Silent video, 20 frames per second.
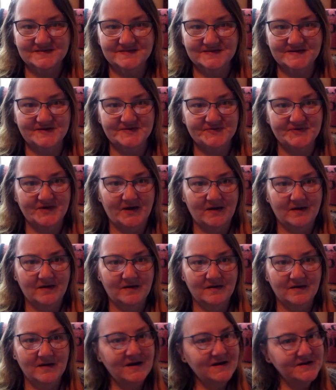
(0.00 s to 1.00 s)
Lisa.
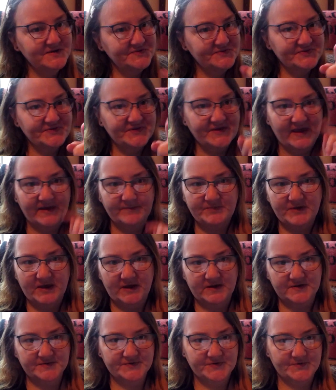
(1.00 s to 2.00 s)

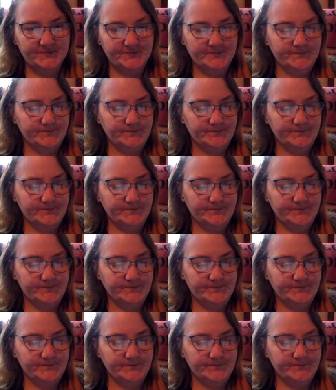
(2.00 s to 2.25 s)
Scapiers.